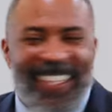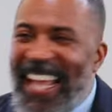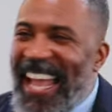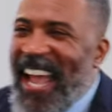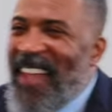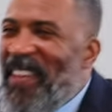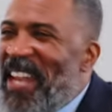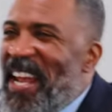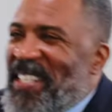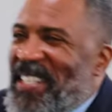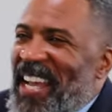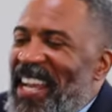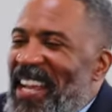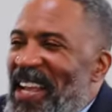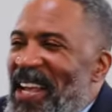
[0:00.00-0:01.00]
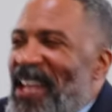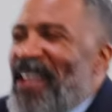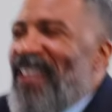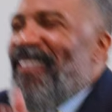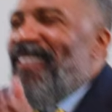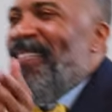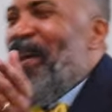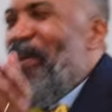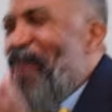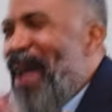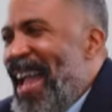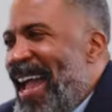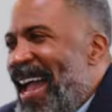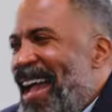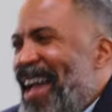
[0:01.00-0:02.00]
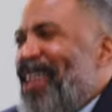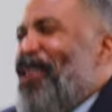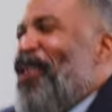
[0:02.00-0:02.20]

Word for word: And then they say, the man